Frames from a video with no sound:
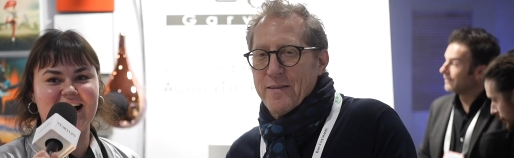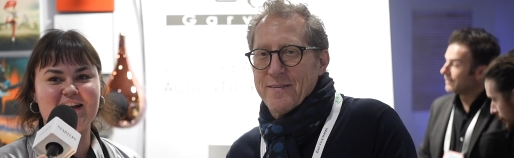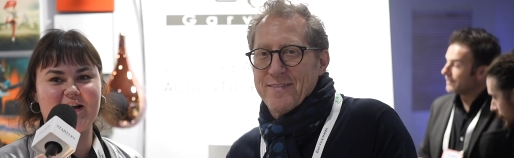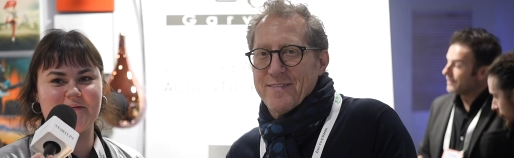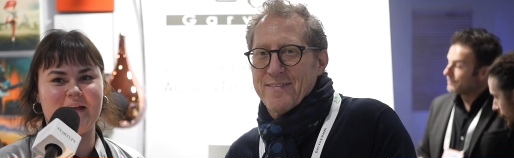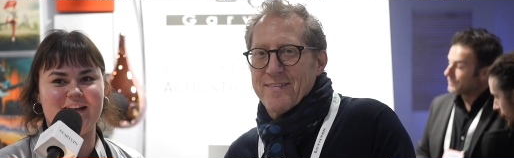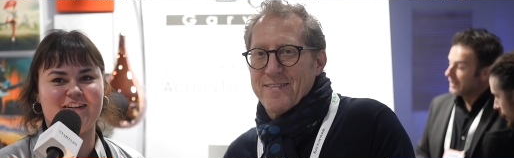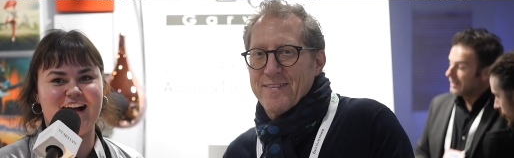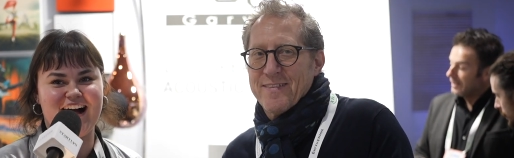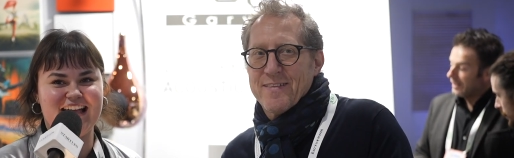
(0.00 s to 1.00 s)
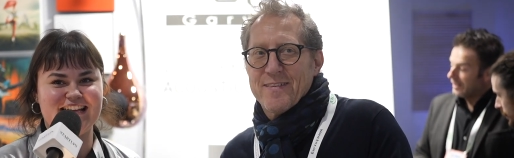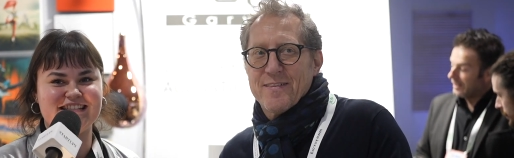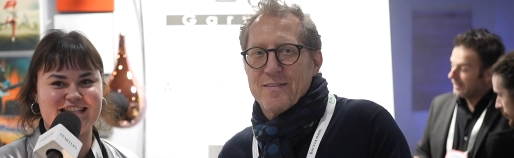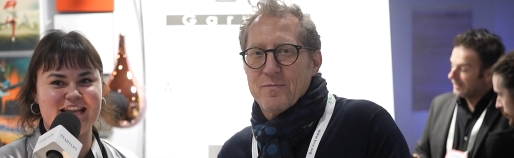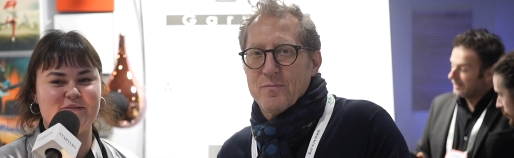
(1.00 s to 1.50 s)
Speaker 1: Hello, I'm here at
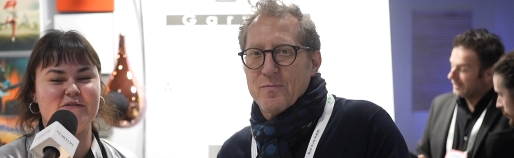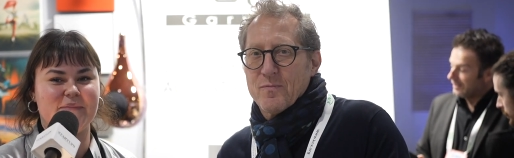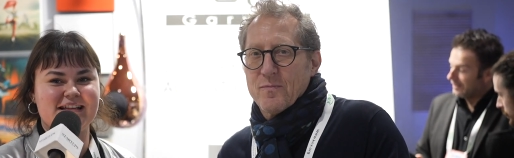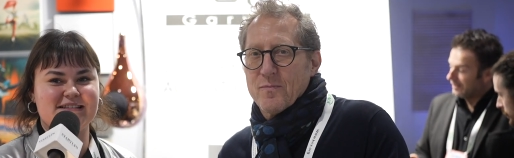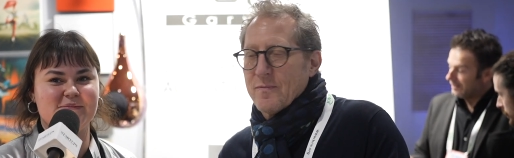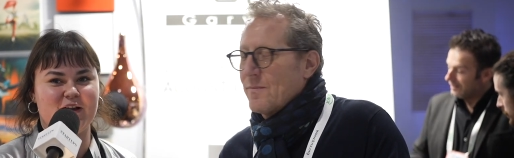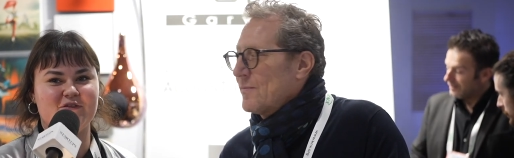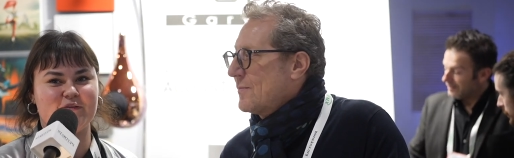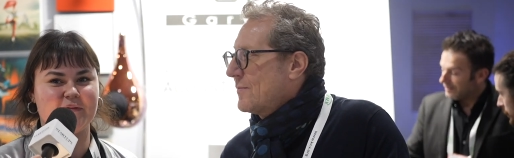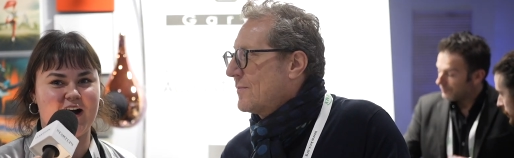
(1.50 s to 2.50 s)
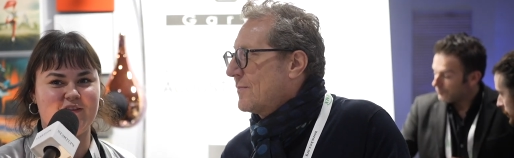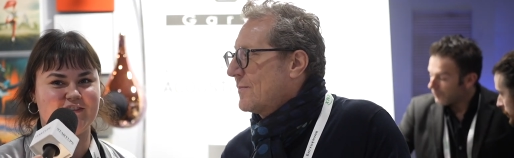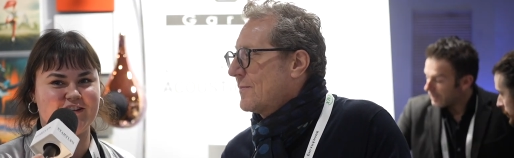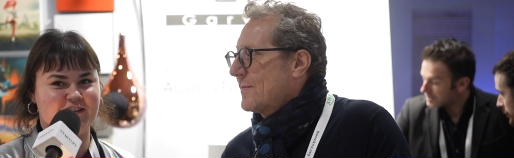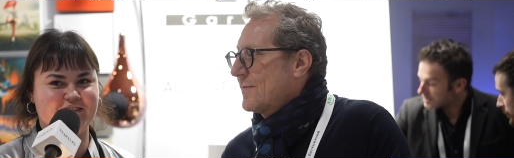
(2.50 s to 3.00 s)
ISE with Massimo from
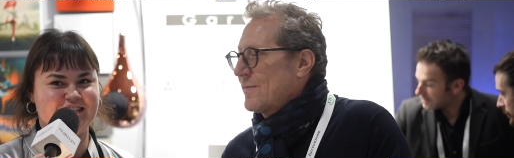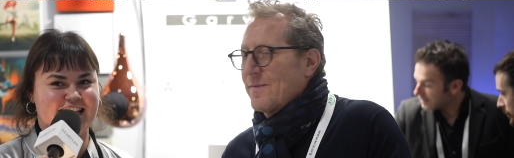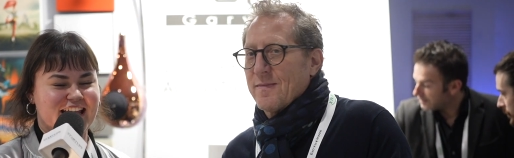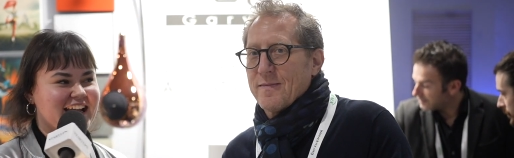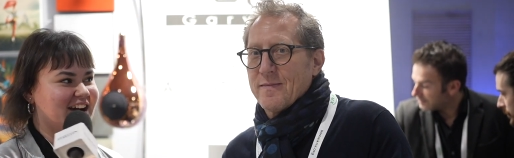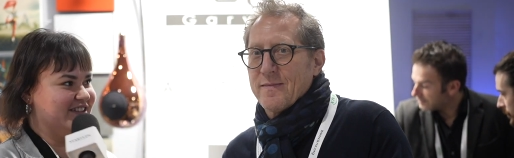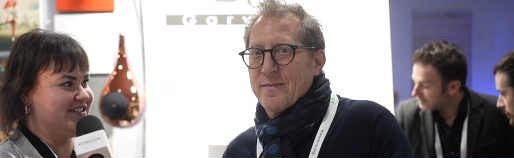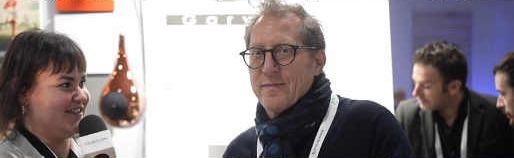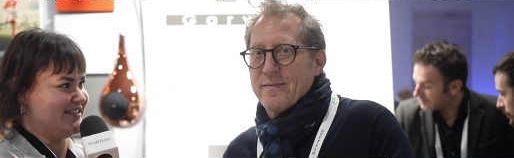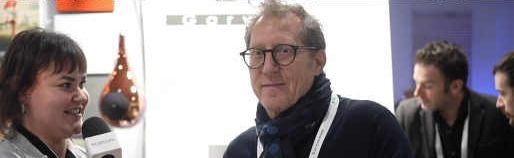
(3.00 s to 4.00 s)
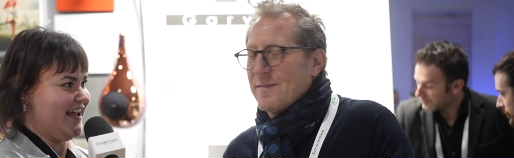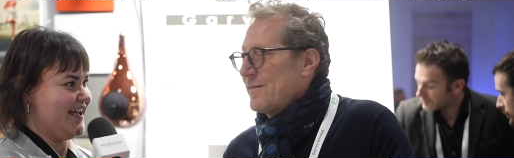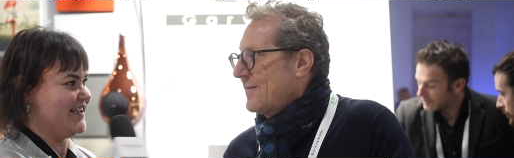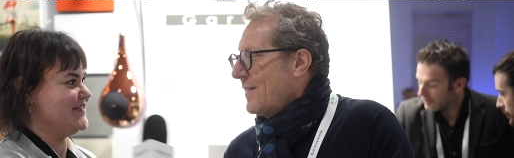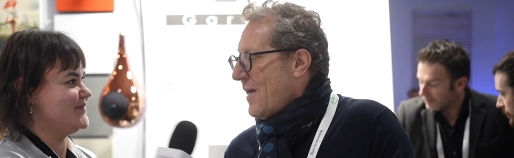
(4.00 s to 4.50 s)
Garvan Acoustic. How are you
Speaker 2: doing
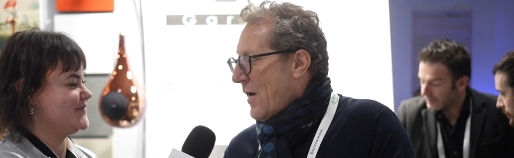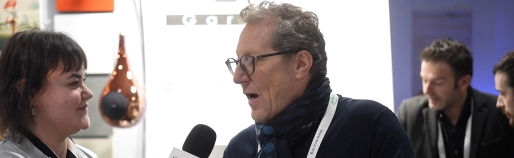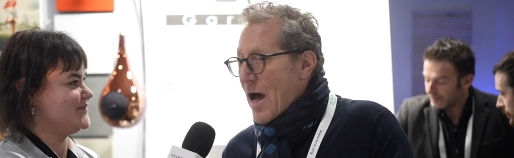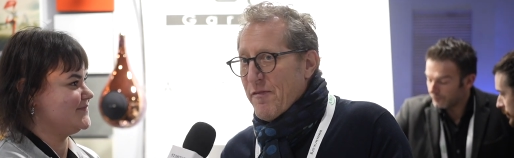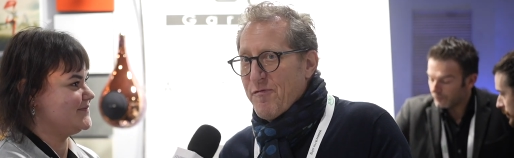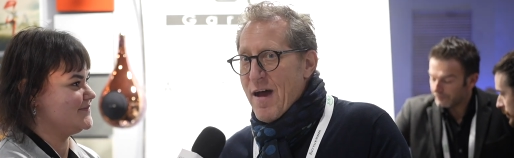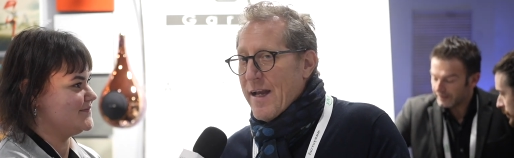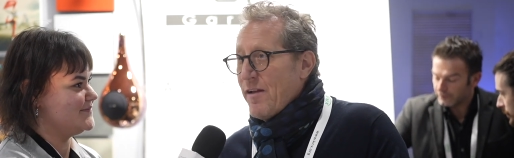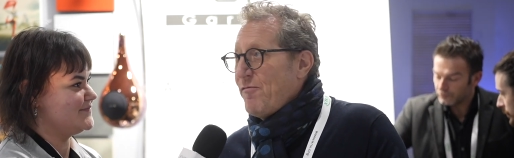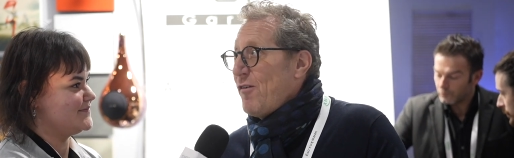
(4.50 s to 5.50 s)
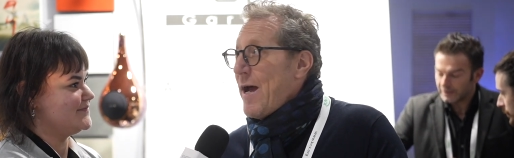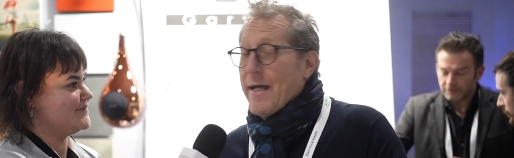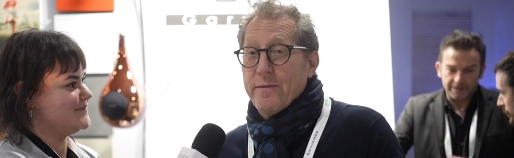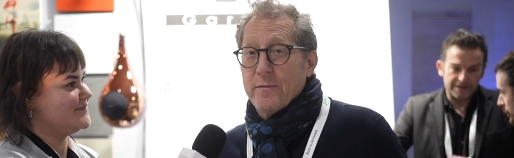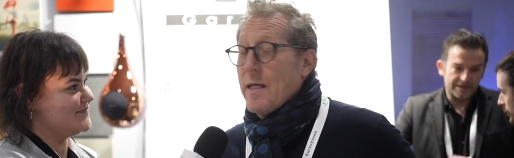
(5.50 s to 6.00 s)
today? I'm fine, I'm
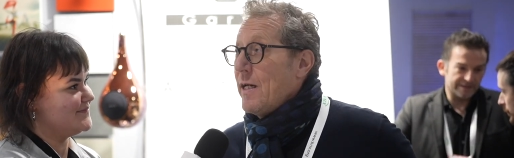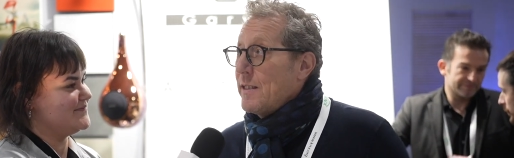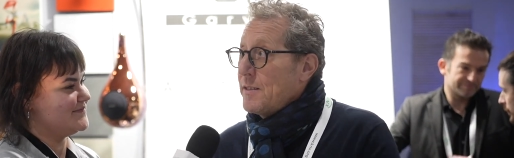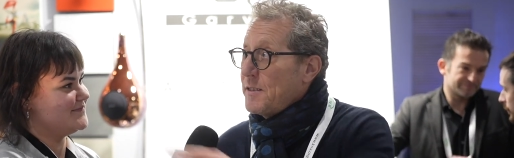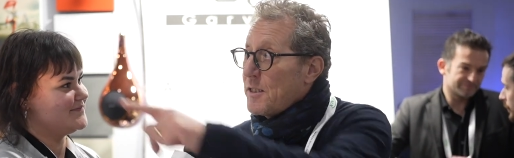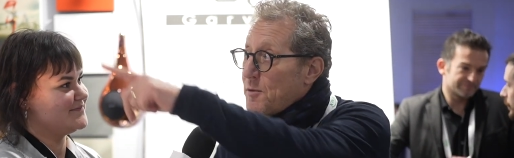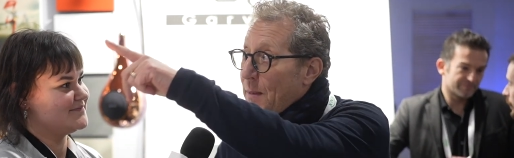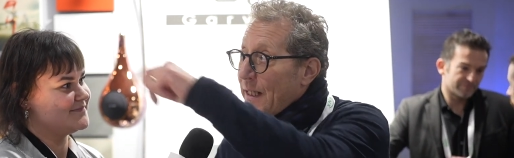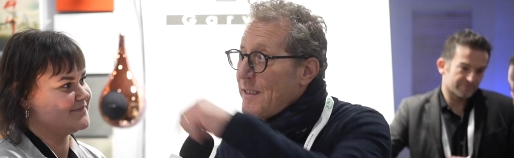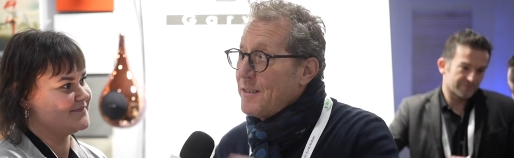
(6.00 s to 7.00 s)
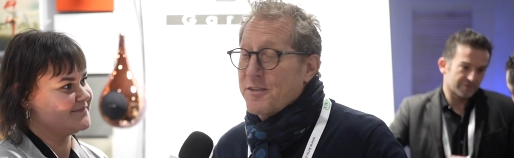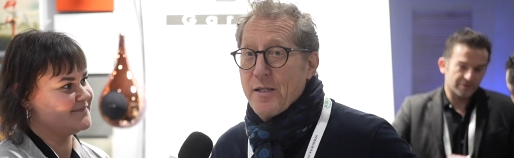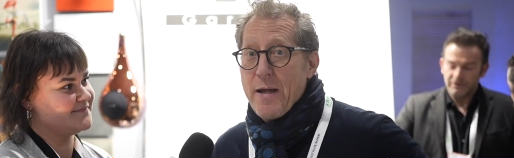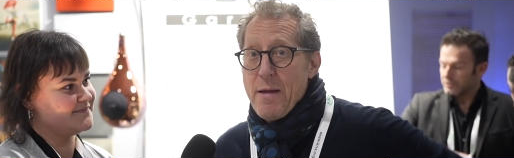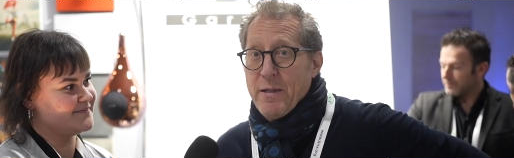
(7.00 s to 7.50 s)
fine. This is made in
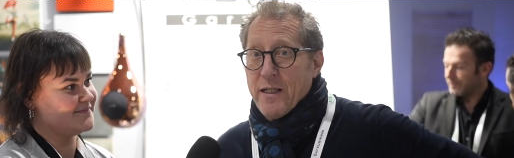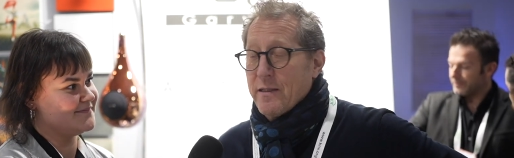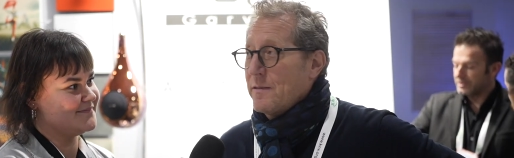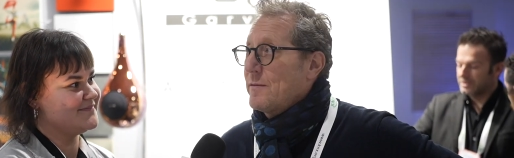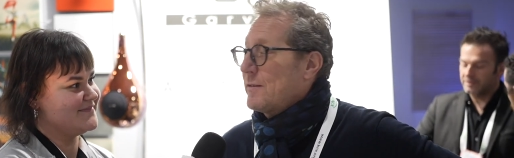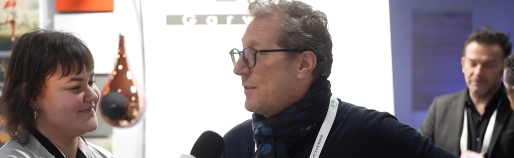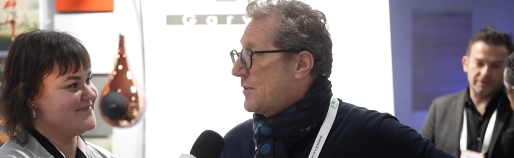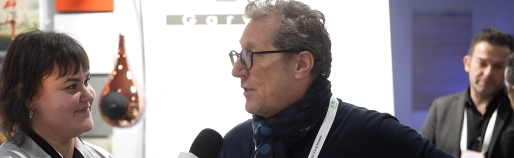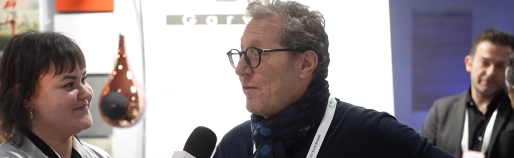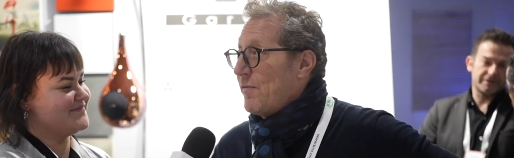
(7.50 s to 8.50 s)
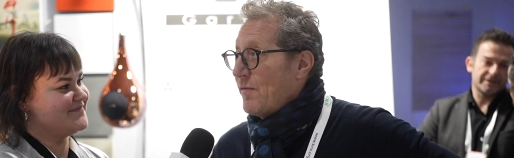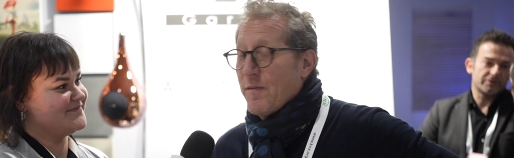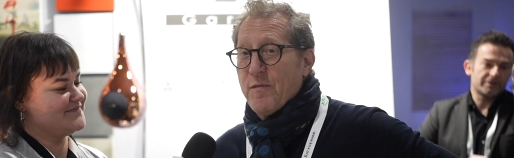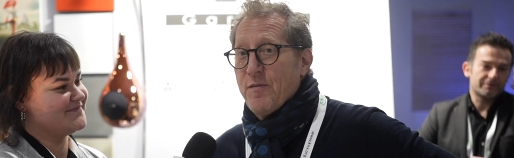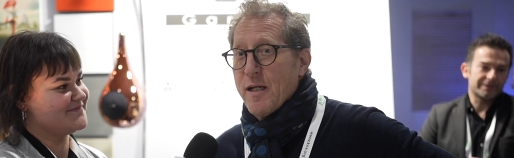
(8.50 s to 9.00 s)
ceramic. This is a
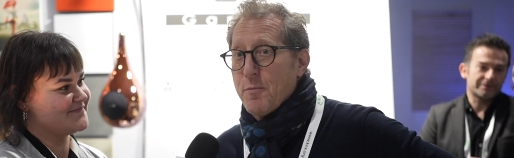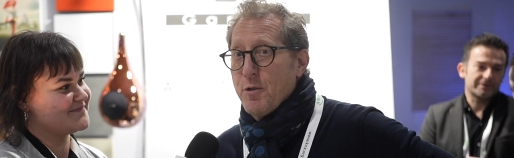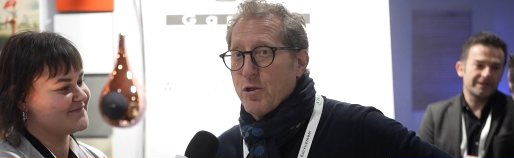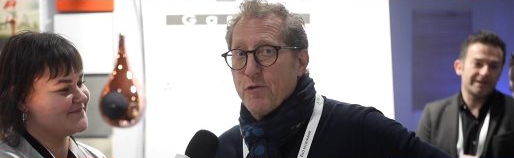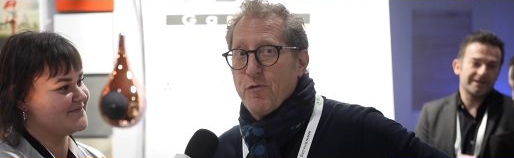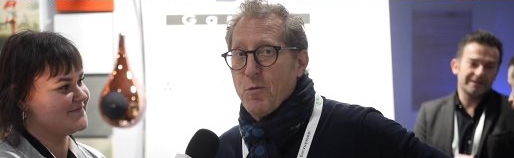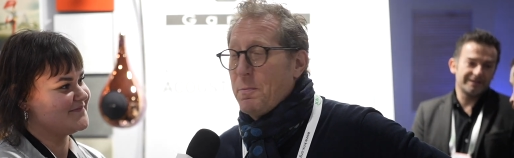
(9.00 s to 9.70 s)
very beautiful